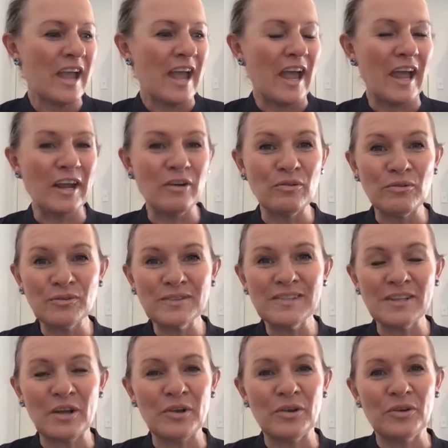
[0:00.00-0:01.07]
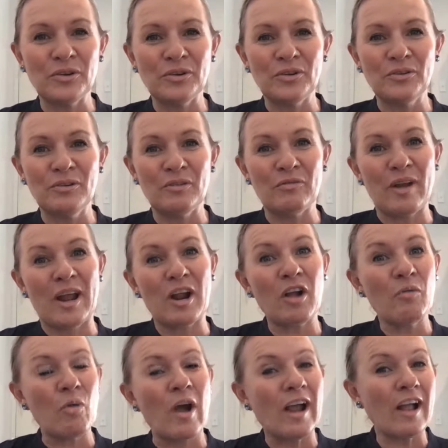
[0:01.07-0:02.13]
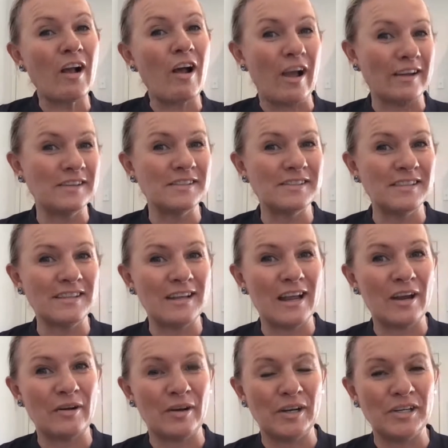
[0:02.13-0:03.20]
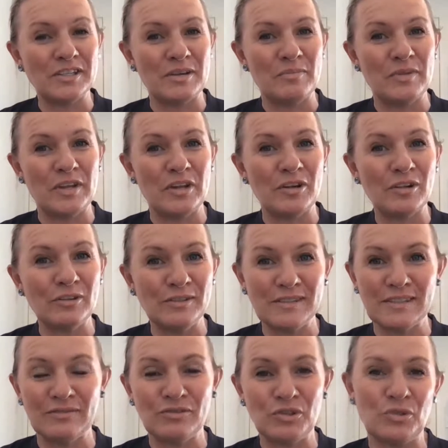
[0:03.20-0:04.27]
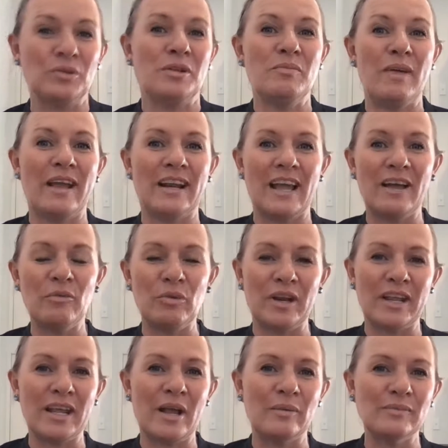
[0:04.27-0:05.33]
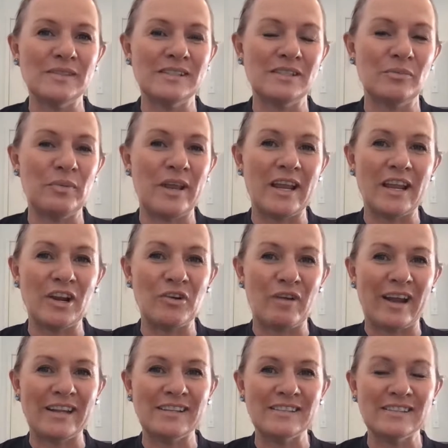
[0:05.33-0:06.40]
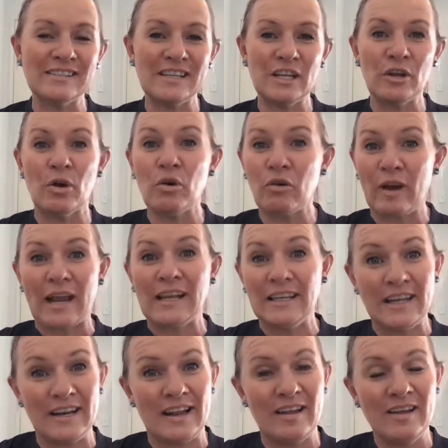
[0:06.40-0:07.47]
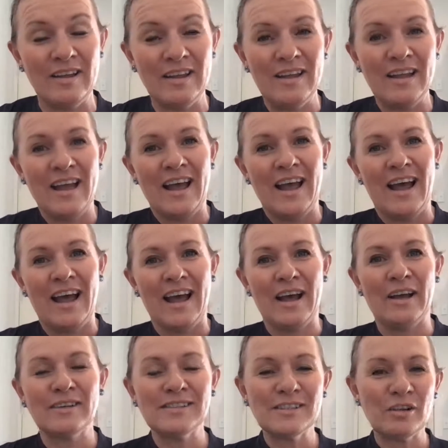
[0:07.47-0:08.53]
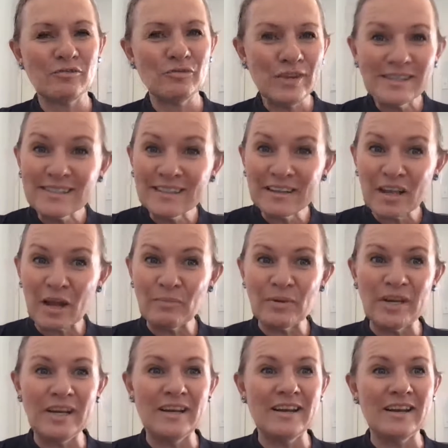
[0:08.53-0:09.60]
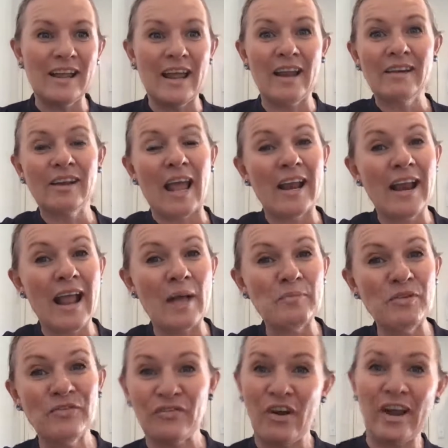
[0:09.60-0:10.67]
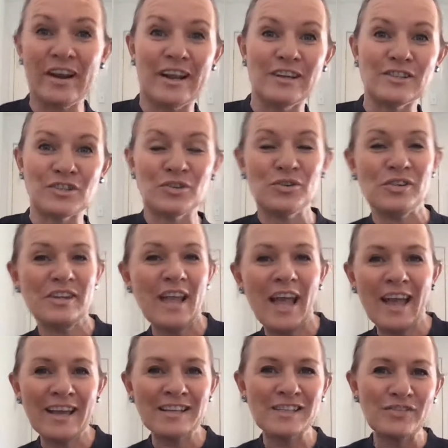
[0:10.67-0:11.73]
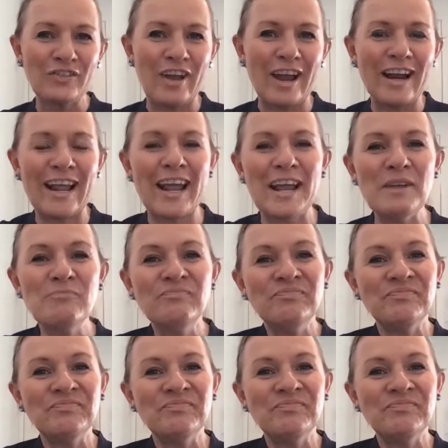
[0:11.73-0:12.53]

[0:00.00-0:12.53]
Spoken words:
and also around why kindness and courage and being inclusive truly matter when it comes to being a great CEO, great leader. So recently I've been, and happy Friday too. Yay, it's Friday.